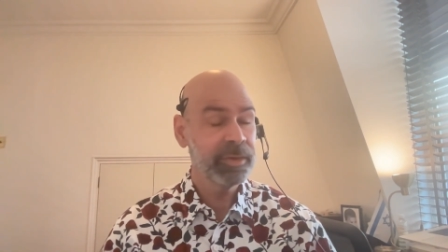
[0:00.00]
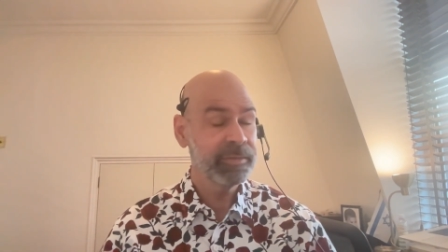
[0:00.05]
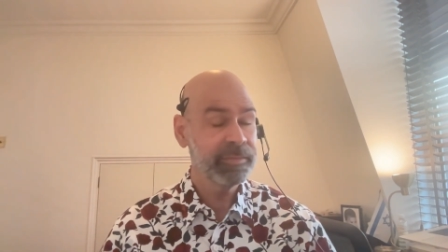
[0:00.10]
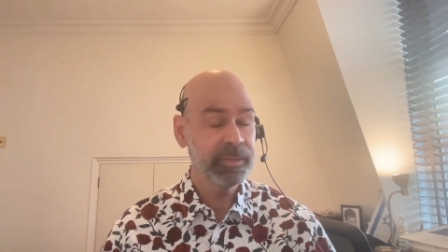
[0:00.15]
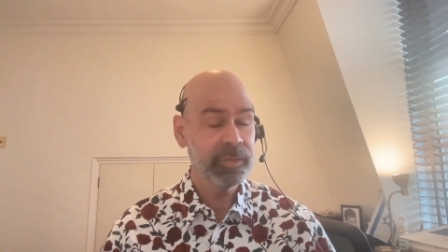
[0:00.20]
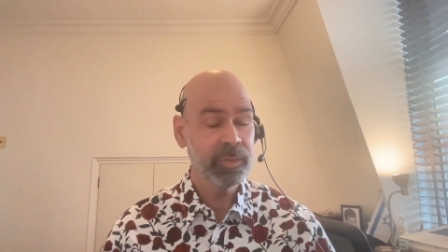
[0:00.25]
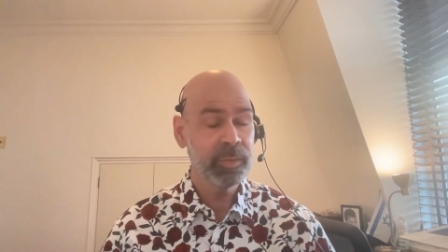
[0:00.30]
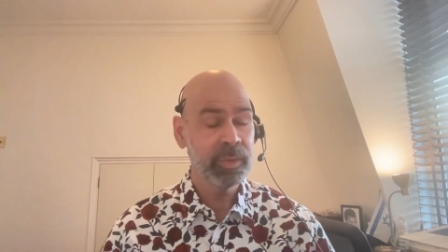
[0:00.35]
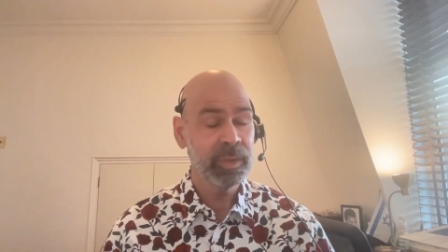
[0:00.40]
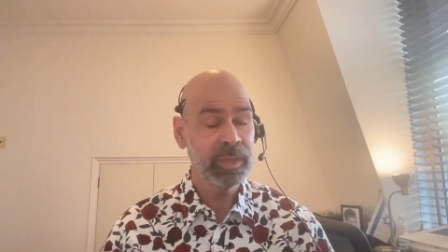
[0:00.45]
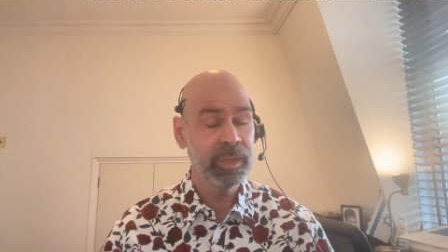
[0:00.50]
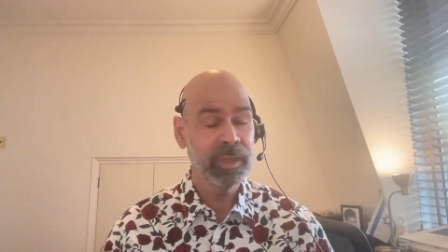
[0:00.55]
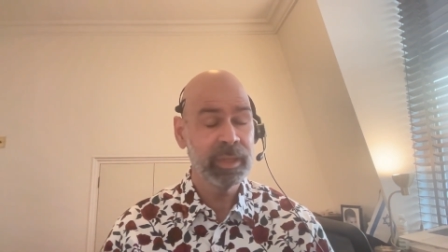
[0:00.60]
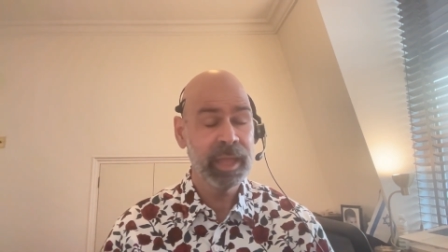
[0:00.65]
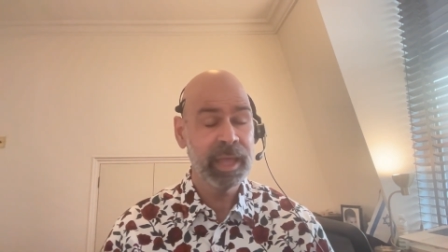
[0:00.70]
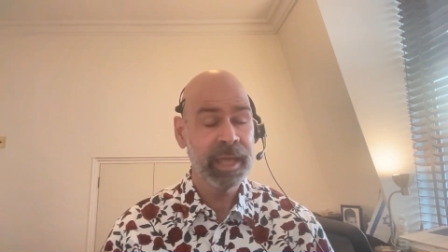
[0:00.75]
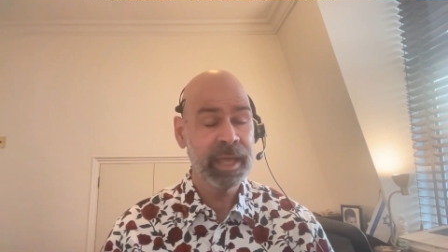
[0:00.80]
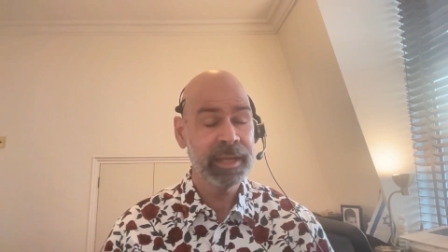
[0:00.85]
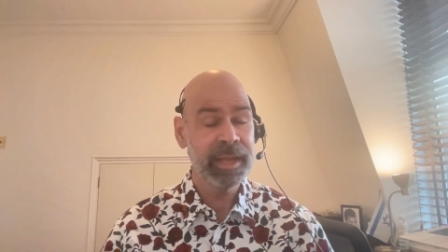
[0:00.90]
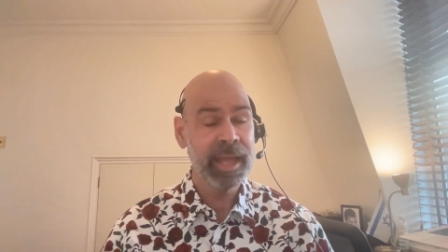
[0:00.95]
if you will,
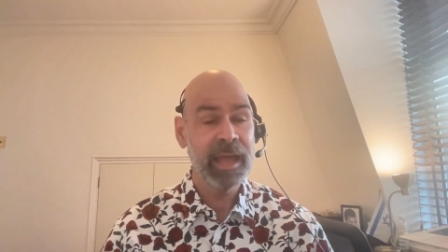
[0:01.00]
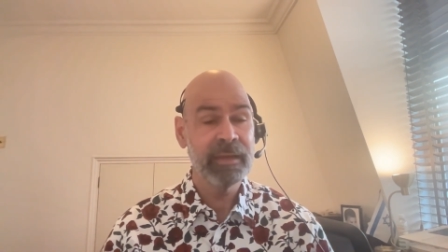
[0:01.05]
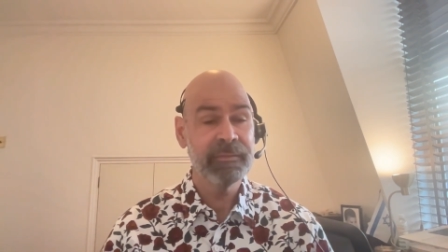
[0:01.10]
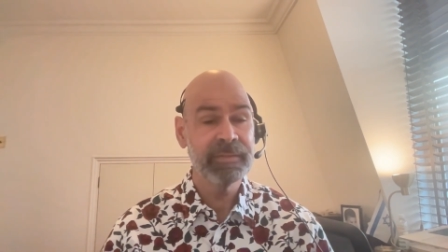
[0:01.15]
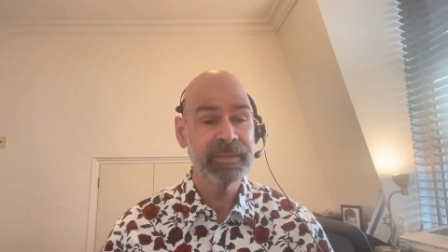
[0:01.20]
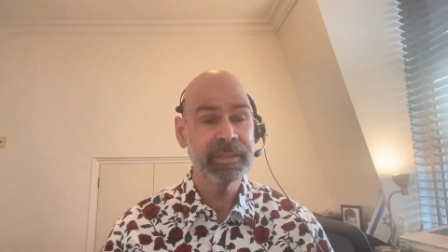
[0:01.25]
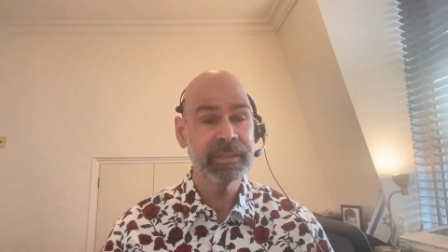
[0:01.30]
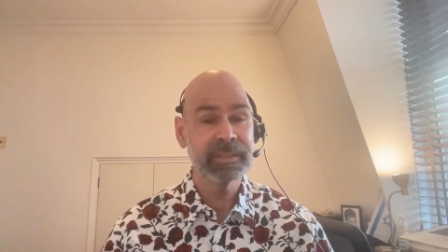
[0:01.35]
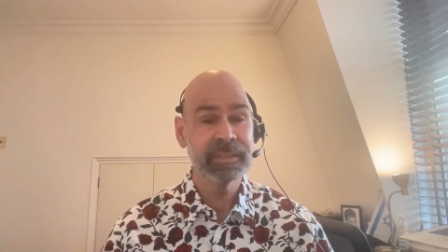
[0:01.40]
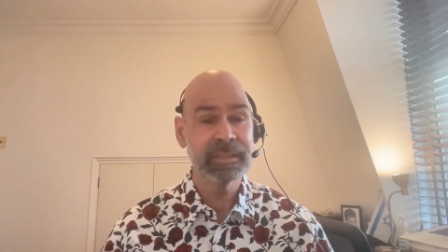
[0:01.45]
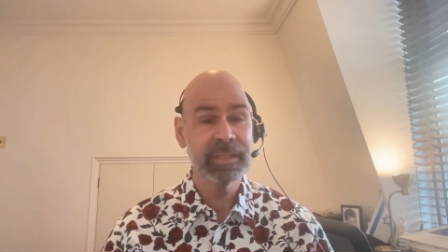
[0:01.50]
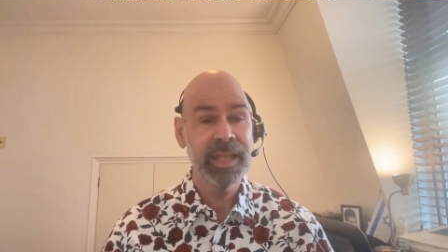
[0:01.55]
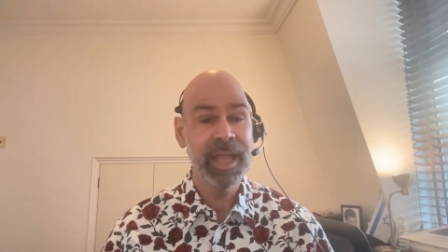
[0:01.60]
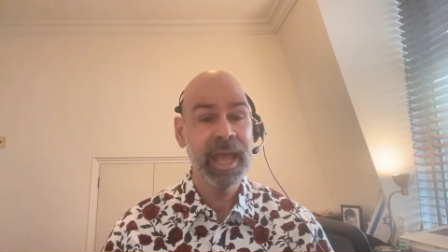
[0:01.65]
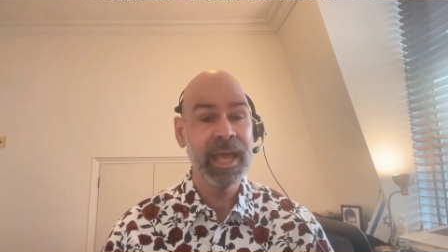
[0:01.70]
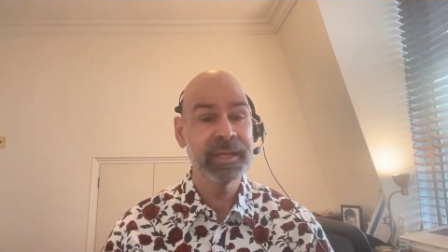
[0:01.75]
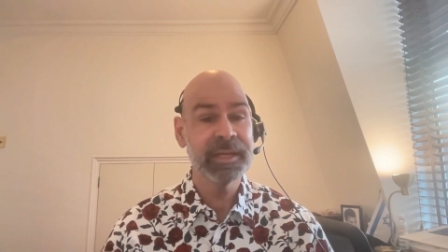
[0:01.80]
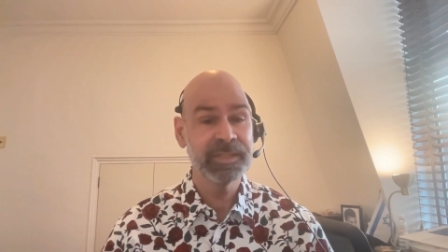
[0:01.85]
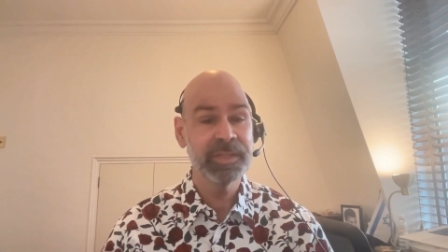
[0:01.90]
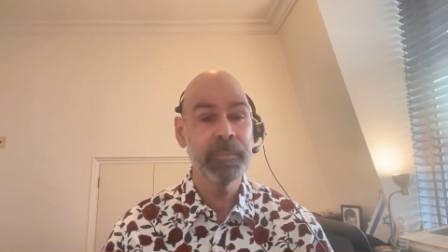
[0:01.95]
at having
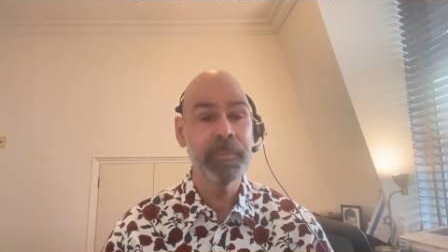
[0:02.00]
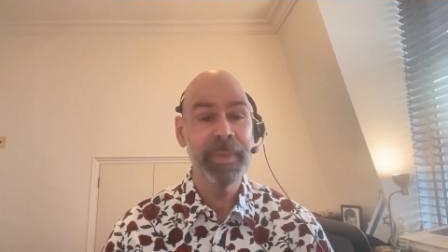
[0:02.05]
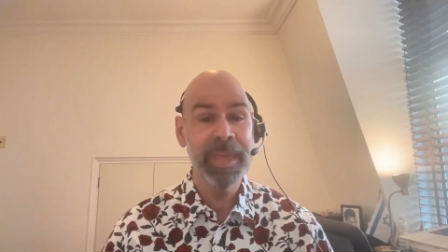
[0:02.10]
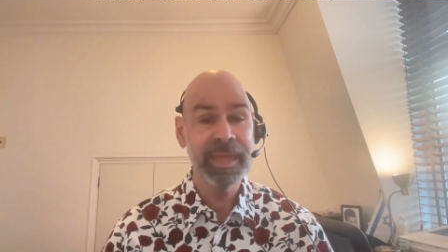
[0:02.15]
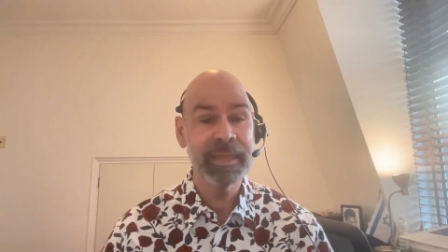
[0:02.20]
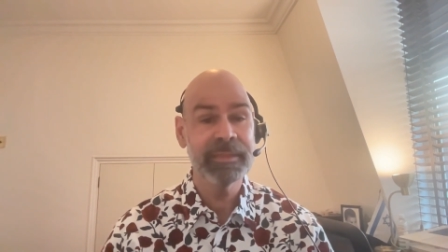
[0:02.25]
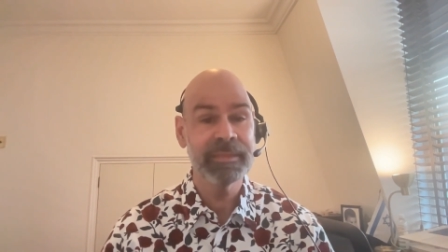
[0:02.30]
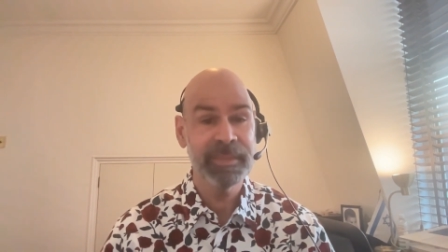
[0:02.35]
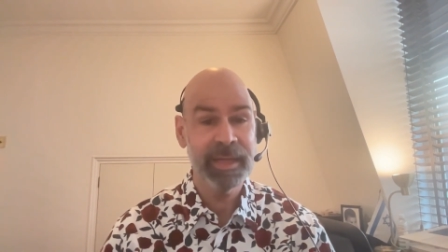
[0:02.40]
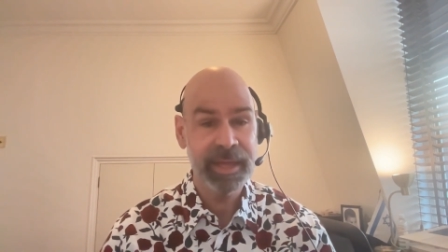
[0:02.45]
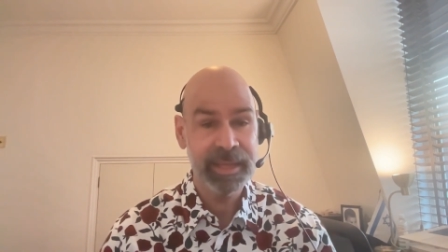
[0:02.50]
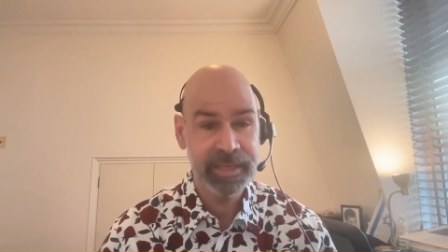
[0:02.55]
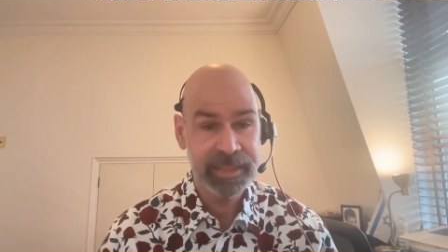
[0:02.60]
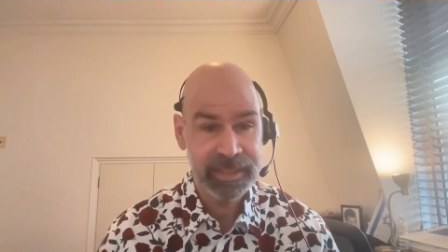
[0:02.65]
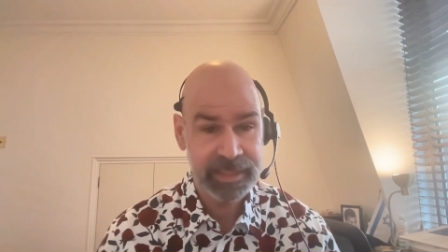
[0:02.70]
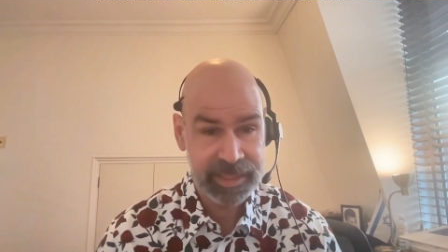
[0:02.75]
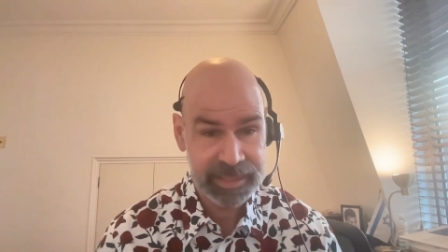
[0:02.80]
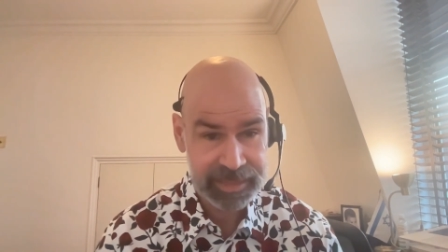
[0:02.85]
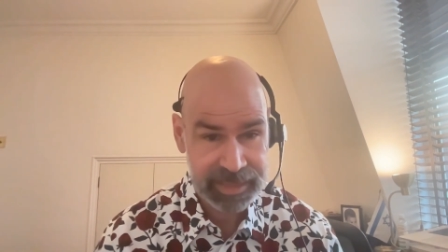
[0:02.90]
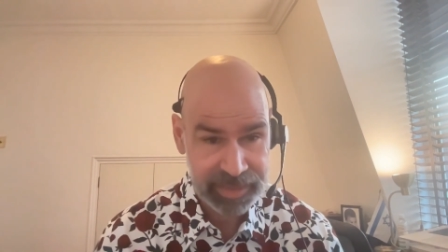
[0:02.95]
had to make
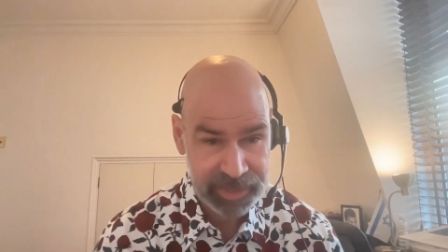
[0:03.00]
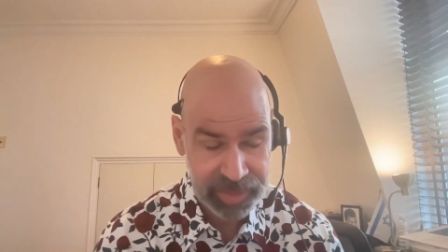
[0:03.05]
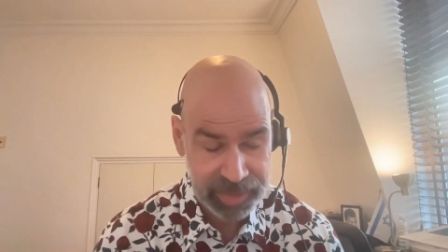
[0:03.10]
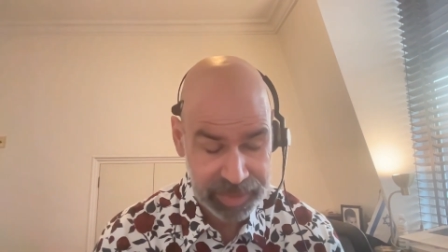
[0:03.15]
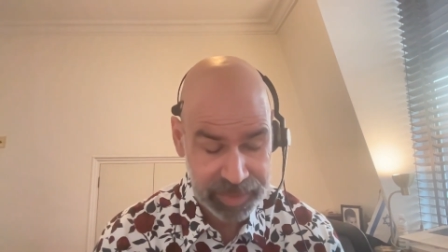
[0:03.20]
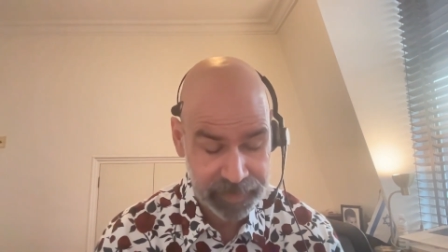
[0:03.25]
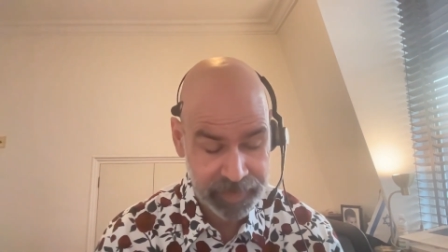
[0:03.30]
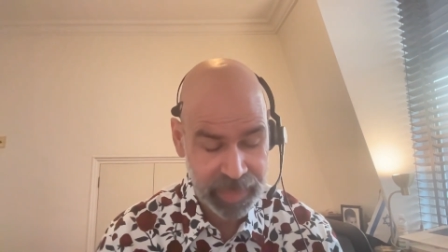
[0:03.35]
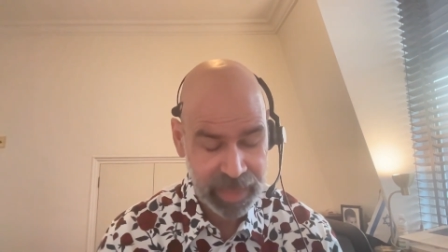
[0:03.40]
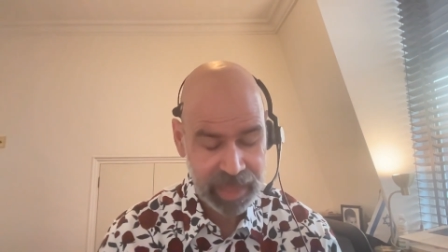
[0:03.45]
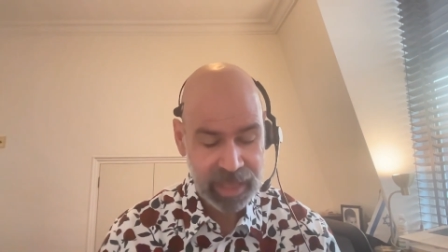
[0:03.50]
that decision.